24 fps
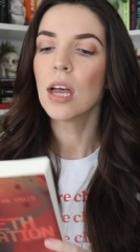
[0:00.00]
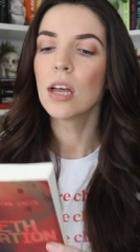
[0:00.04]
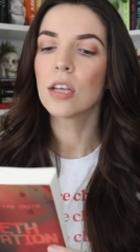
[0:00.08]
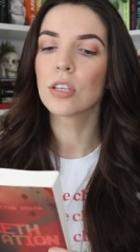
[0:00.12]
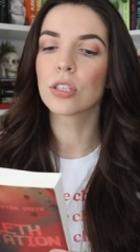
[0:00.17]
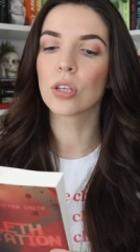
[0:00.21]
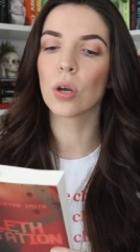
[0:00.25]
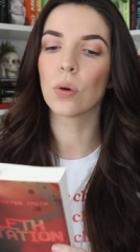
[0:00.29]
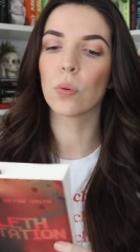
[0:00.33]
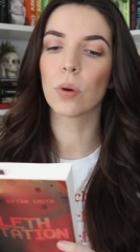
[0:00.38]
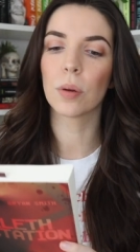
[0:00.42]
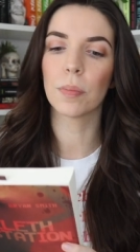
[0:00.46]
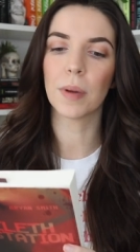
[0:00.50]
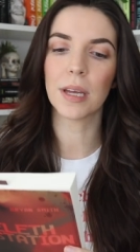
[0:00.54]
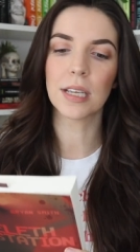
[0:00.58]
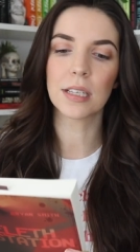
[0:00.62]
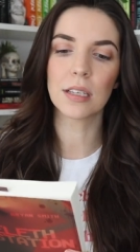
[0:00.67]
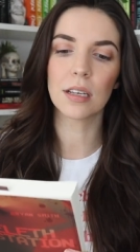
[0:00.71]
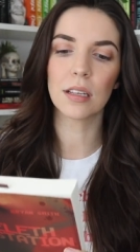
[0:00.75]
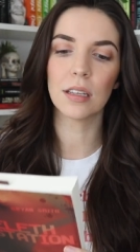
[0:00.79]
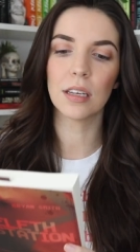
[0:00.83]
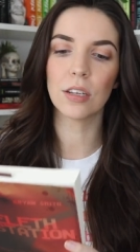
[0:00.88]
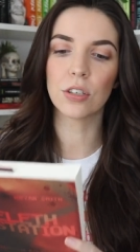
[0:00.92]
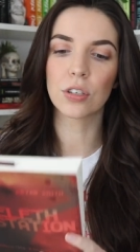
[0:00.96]
So we're
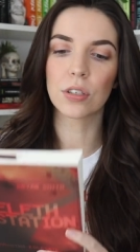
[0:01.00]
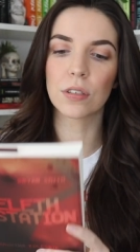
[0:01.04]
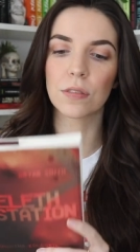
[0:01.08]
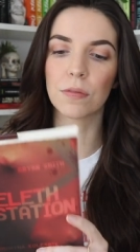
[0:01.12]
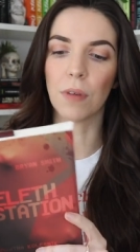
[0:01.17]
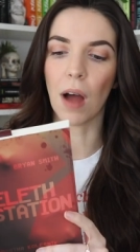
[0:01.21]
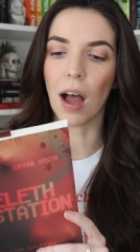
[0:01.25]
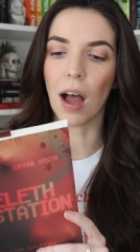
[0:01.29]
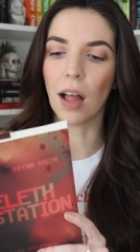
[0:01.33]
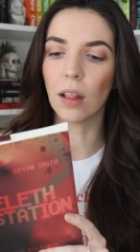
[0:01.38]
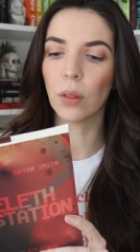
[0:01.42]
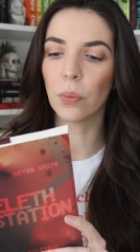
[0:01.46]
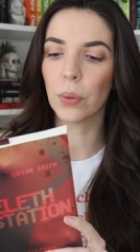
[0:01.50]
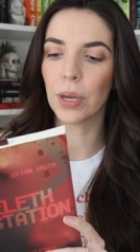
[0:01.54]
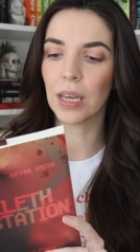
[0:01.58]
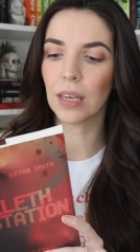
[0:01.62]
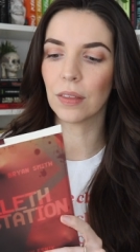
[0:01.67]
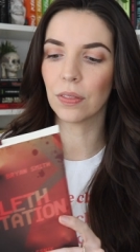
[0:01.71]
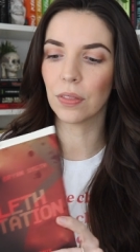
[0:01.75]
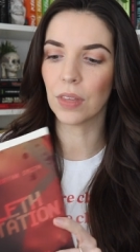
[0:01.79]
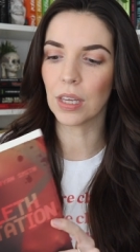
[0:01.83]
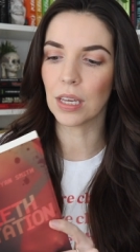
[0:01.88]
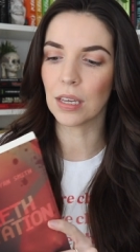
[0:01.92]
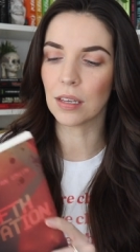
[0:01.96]
basically just
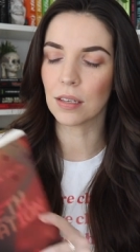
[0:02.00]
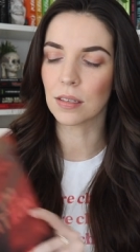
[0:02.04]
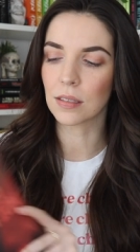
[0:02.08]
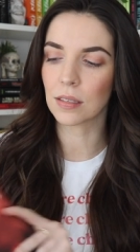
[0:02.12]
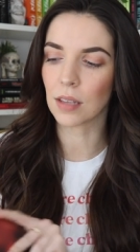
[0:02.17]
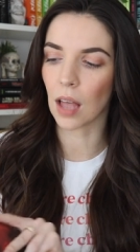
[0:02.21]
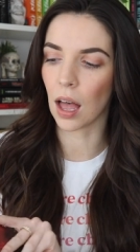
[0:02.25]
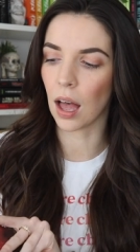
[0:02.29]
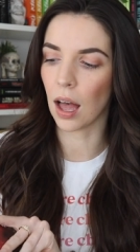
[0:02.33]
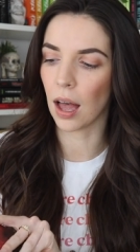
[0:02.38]
following these